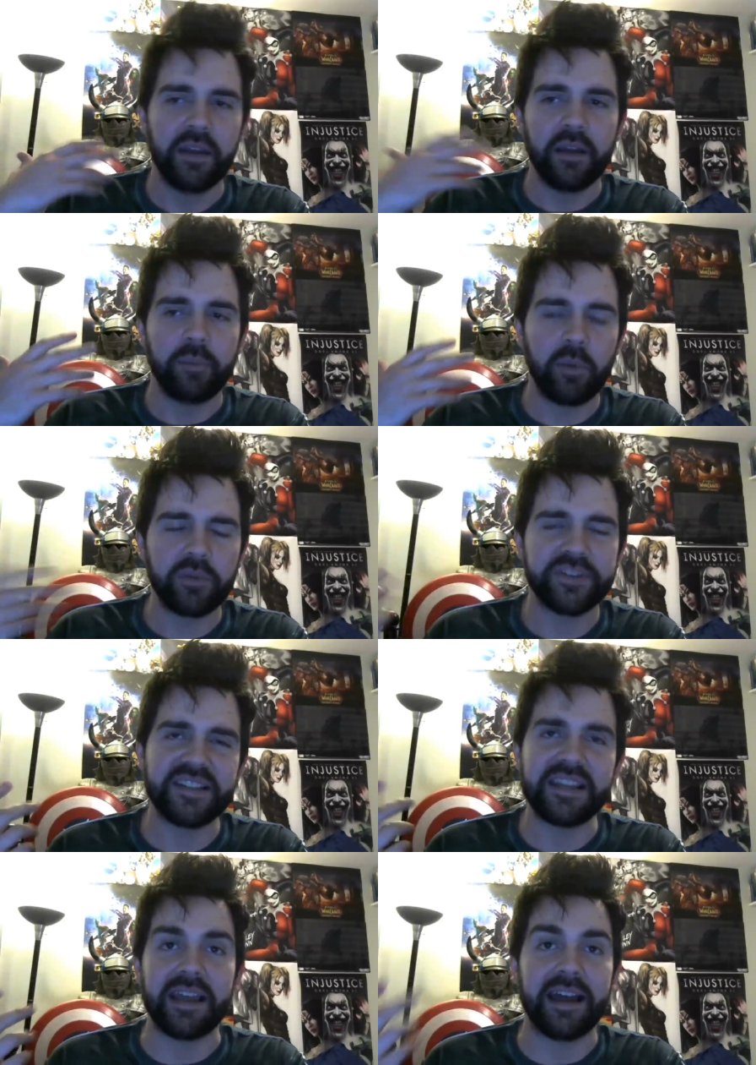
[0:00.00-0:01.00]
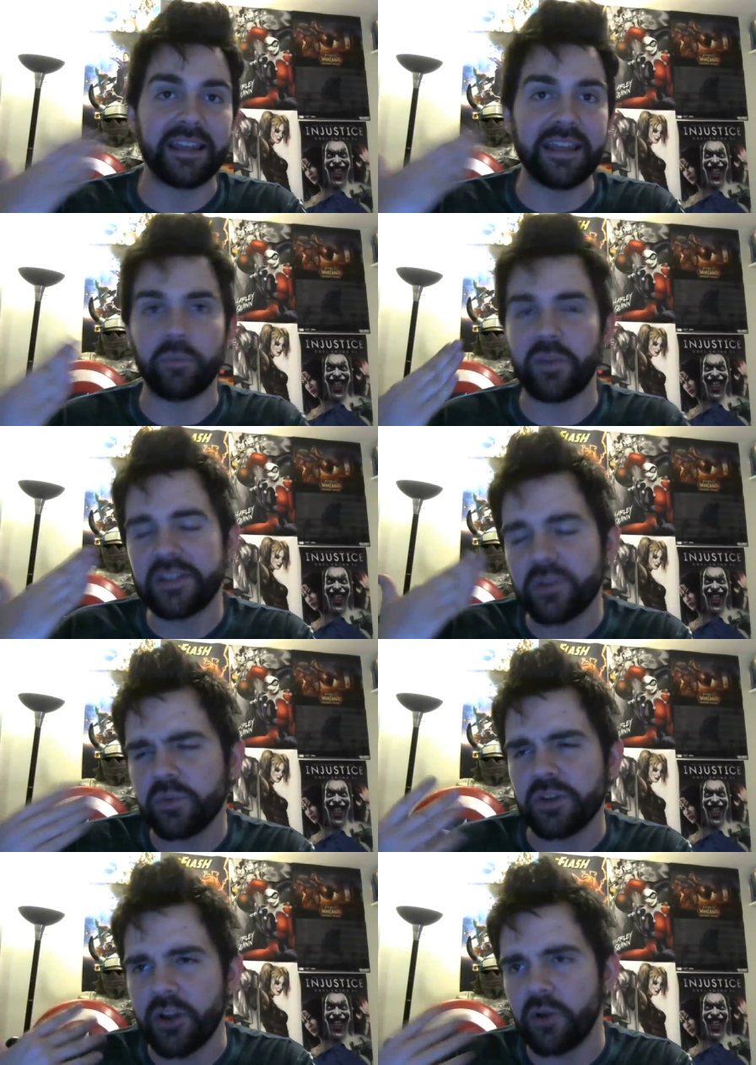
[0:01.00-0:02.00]
But we'll see. Again, we
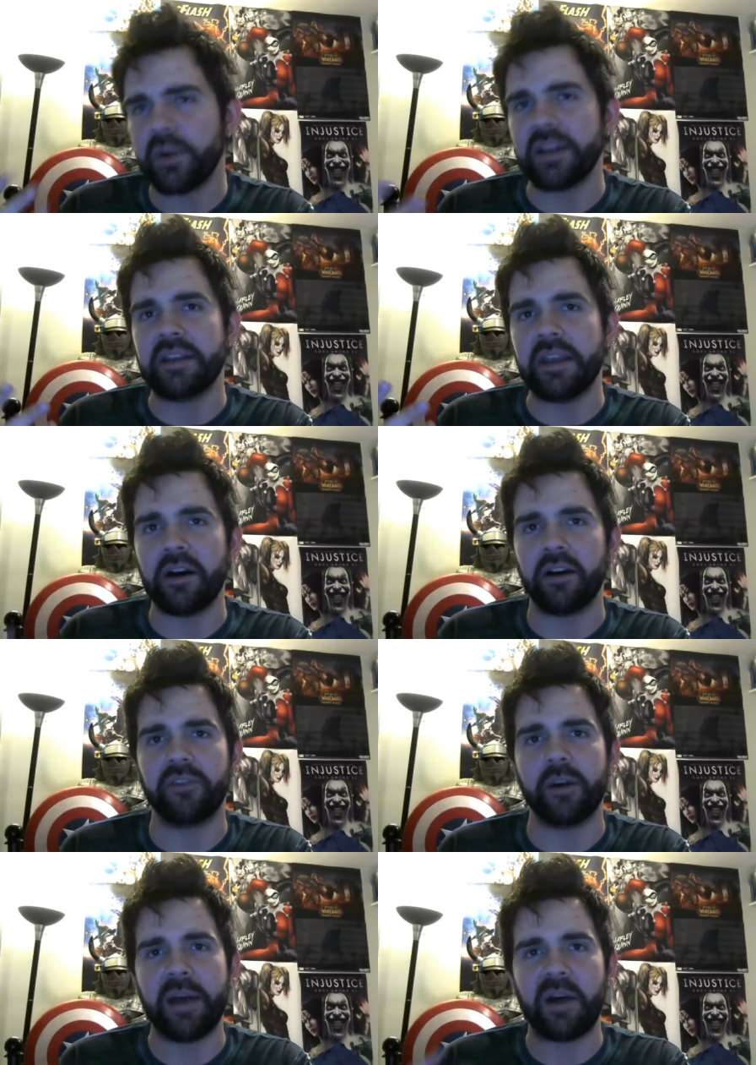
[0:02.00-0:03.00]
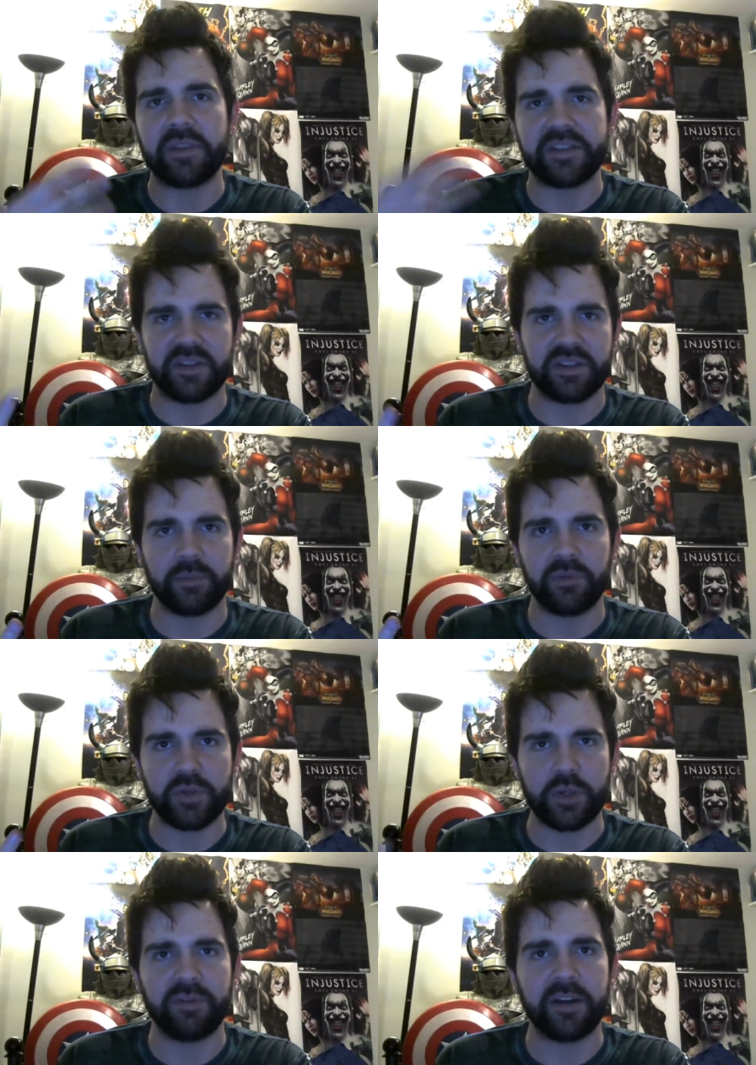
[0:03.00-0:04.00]
don't know enough about the system of
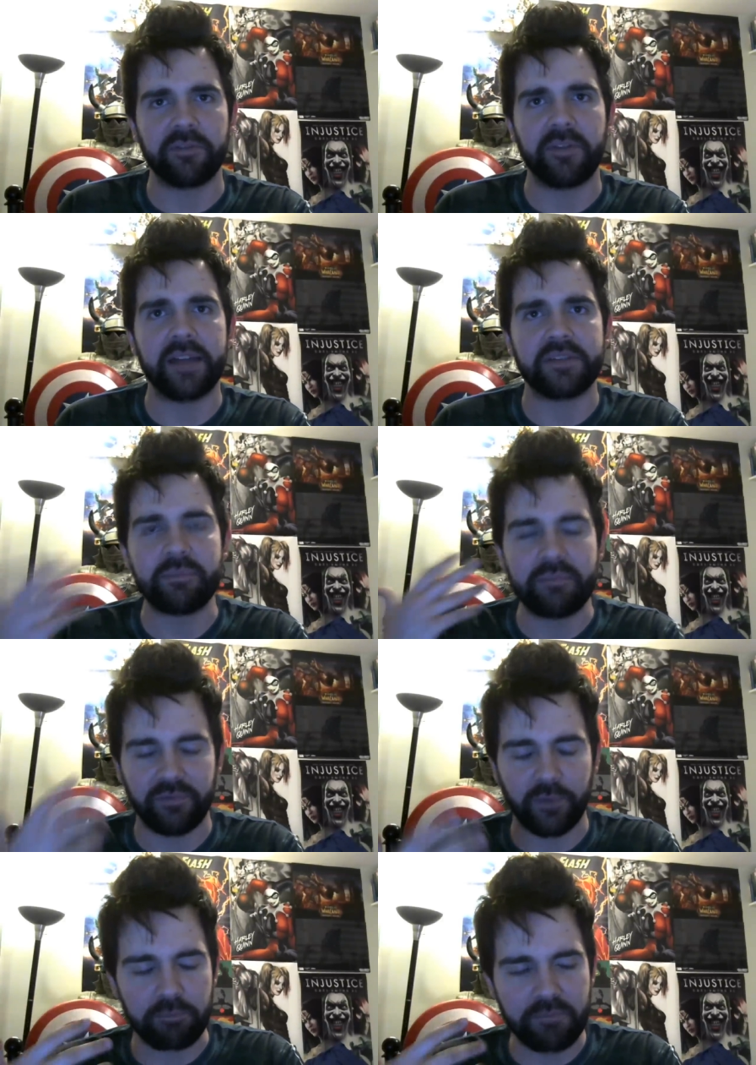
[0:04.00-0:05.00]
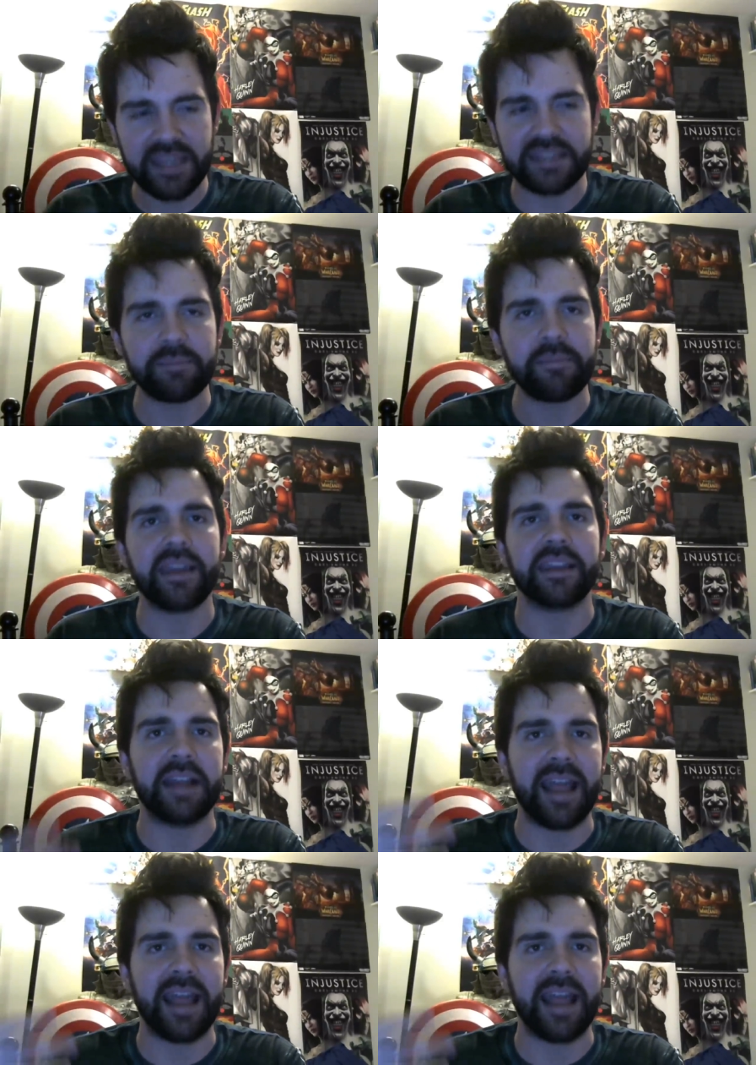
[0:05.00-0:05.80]
Street Fighter V to, for me to make an